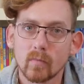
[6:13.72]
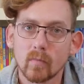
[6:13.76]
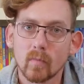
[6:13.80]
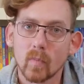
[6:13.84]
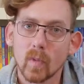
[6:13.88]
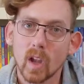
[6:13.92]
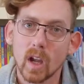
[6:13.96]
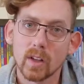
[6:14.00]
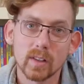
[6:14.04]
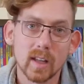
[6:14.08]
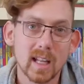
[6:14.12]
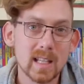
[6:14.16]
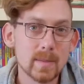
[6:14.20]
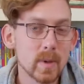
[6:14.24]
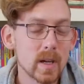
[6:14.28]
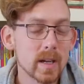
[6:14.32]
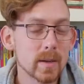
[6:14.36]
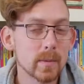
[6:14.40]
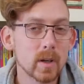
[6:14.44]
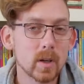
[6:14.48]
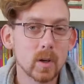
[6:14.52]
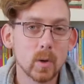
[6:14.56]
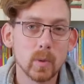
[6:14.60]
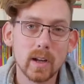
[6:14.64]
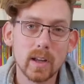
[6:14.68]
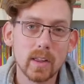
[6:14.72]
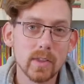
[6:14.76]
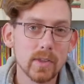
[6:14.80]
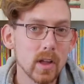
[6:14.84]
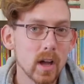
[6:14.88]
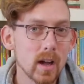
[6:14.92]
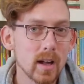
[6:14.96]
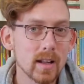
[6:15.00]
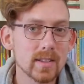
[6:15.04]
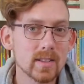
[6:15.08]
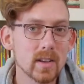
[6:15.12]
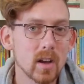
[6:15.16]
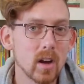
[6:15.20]
And that's my quick
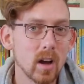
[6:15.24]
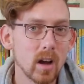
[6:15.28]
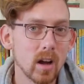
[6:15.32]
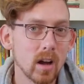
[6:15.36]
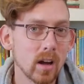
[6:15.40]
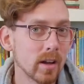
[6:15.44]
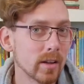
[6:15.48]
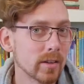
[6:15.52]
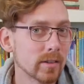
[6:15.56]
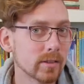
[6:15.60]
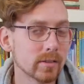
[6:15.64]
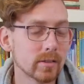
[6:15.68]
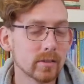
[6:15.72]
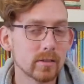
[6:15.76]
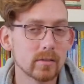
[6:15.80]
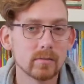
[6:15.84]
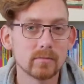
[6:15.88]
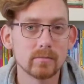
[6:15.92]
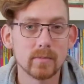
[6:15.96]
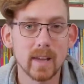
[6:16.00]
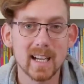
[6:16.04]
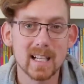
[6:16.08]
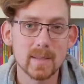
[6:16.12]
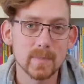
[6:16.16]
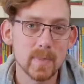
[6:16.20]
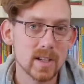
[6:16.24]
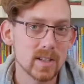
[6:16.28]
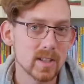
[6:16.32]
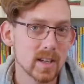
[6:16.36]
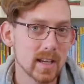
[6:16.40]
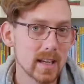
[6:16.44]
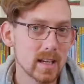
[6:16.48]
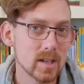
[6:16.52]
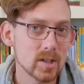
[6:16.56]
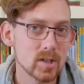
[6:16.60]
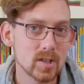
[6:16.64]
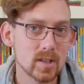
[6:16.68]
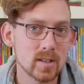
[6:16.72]
thoughts on
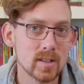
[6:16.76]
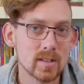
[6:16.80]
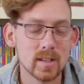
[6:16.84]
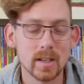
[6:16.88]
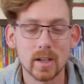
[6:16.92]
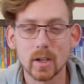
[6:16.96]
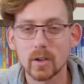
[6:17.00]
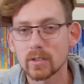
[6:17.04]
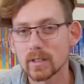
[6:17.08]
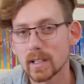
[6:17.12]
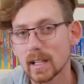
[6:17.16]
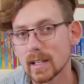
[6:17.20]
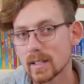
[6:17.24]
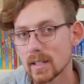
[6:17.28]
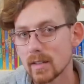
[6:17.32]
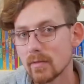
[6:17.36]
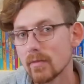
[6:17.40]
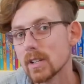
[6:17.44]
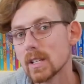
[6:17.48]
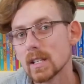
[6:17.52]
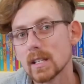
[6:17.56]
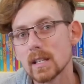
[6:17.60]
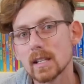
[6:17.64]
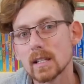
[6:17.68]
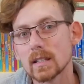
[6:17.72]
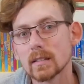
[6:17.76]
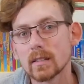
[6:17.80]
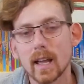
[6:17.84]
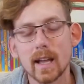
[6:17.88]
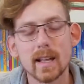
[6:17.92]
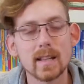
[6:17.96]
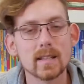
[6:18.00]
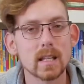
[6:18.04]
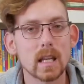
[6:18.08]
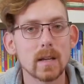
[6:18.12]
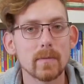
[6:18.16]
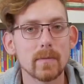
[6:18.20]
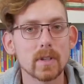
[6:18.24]
expectations and creativity in
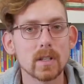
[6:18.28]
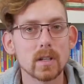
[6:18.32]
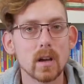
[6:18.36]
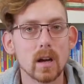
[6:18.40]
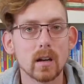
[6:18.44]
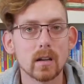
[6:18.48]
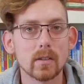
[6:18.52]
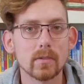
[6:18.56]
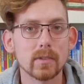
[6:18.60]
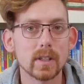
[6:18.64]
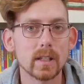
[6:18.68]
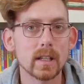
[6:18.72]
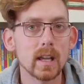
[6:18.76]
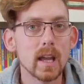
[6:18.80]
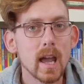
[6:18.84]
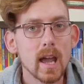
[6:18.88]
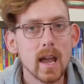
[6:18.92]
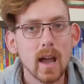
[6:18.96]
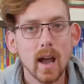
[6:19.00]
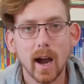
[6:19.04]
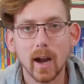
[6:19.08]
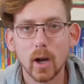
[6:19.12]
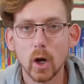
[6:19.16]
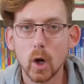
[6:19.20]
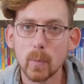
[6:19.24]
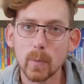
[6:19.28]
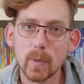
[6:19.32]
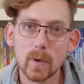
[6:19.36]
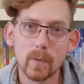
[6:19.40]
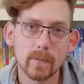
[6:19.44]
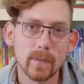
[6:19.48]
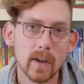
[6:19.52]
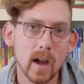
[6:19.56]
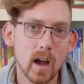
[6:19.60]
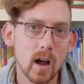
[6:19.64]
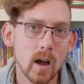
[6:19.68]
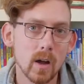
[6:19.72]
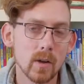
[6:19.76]
landscape photography. I hope you
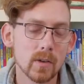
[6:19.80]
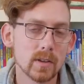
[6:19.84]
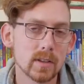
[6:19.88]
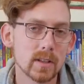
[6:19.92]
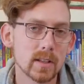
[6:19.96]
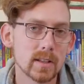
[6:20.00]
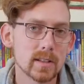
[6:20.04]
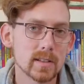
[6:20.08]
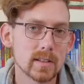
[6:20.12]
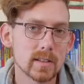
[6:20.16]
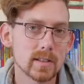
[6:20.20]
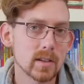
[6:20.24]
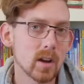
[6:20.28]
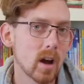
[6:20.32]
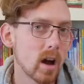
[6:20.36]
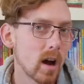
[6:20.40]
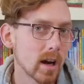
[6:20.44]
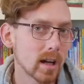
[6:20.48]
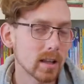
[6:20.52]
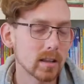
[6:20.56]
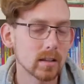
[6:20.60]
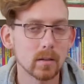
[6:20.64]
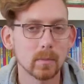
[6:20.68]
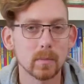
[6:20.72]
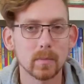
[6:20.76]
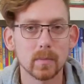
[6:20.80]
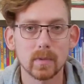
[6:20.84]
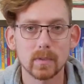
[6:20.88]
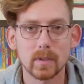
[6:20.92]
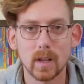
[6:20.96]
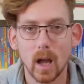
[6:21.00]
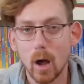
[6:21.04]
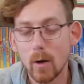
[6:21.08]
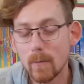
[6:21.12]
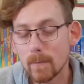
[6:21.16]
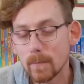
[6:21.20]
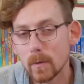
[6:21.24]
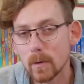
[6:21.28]
found this talk a little
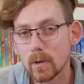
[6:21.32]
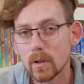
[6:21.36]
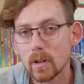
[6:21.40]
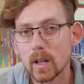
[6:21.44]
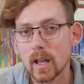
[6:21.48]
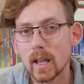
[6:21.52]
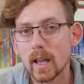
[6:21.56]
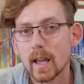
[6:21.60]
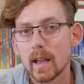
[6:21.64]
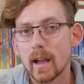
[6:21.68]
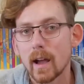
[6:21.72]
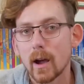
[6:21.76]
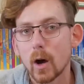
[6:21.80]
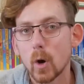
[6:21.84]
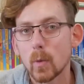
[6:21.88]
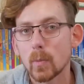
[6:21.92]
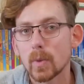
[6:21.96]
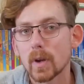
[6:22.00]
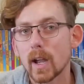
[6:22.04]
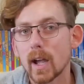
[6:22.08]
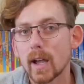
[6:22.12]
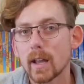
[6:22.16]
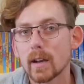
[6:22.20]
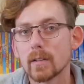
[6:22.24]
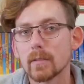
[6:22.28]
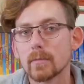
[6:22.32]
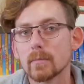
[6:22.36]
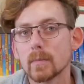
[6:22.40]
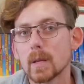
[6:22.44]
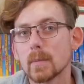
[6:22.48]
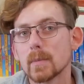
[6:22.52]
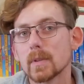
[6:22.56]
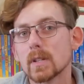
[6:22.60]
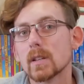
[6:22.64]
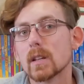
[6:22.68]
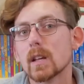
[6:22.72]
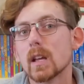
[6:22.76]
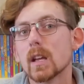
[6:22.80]
helpful. Hope it kind of
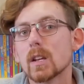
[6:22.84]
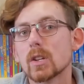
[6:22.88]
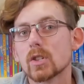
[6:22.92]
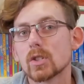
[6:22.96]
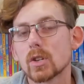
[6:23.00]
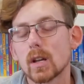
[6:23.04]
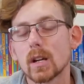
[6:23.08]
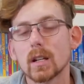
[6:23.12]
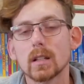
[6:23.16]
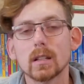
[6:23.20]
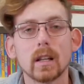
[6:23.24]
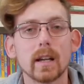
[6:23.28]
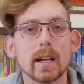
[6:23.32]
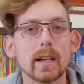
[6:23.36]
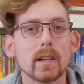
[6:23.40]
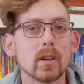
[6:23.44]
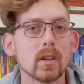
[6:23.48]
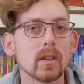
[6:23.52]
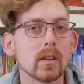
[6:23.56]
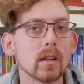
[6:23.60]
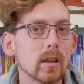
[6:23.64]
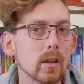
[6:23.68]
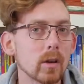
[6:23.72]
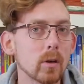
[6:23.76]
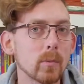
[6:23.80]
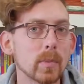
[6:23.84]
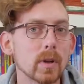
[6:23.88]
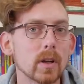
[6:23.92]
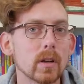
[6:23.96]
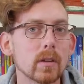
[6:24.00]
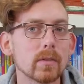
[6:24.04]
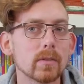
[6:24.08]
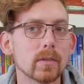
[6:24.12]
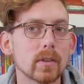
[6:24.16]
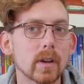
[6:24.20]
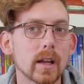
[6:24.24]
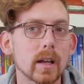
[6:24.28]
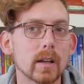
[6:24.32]
maybe shone a light on a little bit
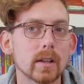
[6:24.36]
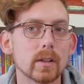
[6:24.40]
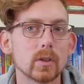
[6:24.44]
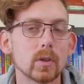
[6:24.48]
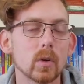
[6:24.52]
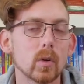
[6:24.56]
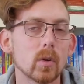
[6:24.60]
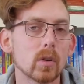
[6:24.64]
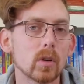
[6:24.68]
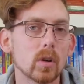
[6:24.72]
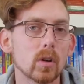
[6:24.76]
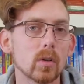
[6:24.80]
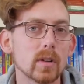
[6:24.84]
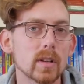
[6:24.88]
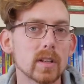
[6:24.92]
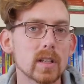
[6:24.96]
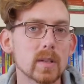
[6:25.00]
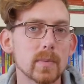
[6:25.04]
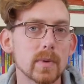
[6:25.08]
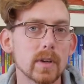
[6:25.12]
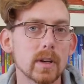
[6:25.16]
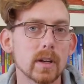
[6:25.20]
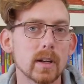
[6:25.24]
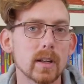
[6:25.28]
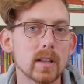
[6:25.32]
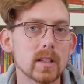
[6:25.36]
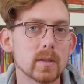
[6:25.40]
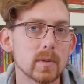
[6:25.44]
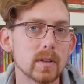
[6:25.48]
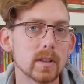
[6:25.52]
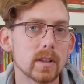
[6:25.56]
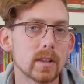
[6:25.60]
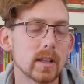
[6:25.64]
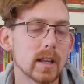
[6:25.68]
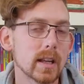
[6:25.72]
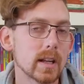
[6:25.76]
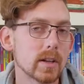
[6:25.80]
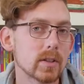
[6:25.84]
of kind of your own experience
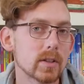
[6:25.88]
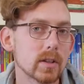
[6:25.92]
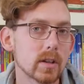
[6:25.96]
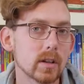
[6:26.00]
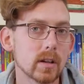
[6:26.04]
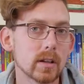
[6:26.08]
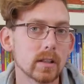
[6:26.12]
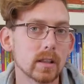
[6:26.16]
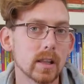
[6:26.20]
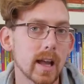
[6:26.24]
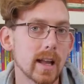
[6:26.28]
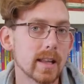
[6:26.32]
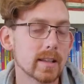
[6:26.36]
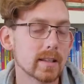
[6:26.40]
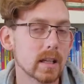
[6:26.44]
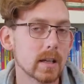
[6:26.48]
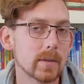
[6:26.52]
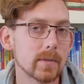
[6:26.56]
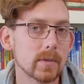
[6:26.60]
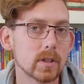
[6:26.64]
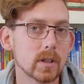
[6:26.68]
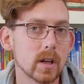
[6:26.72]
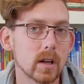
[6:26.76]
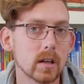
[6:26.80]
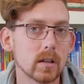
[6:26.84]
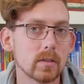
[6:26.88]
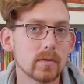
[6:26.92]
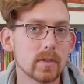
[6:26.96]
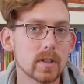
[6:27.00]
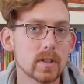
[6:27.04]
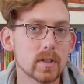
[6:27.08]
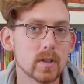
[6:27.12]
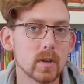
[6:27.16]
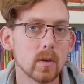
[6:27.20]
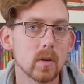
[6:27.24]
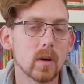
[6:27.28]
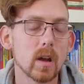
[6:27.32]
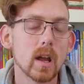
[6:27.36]
with nature and landscape photography.
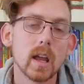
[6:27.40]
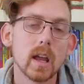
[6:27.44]
So